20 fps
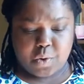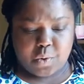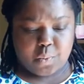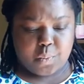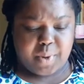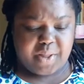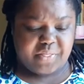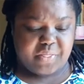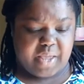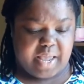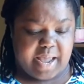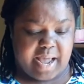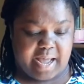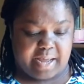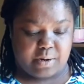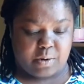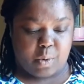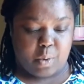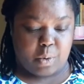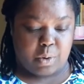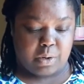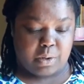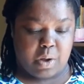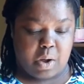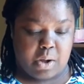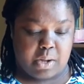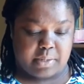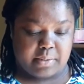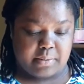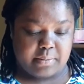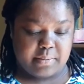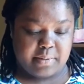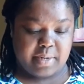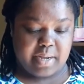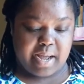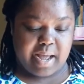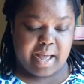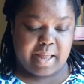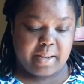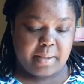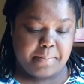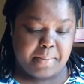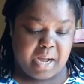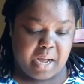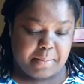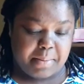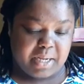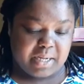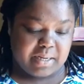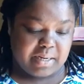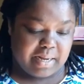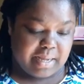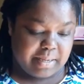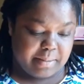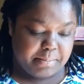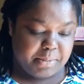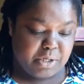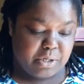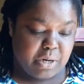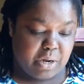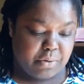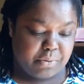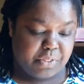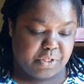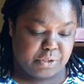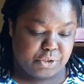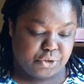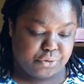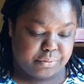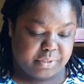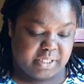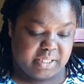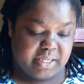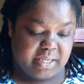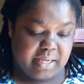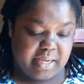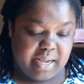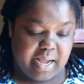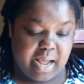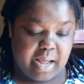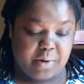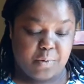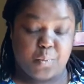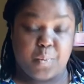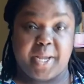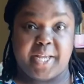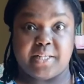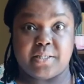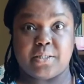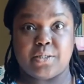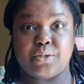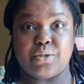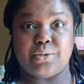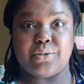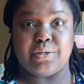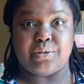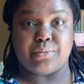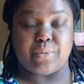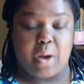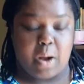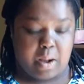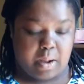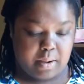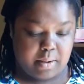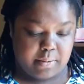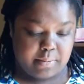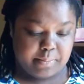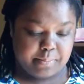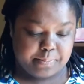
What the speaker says: When they had all gone, Alibaba climbed down the tree and went to the rock.